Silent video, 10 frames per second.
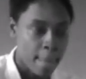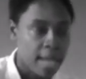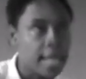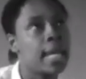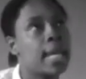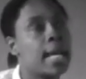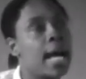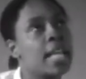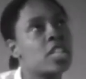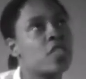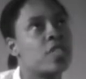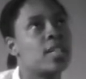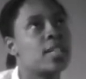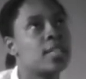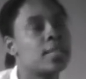he kind
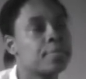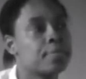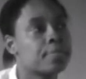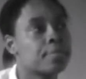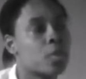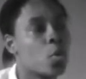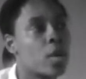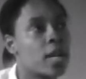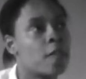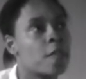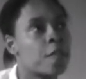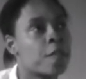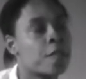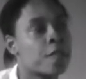of would have,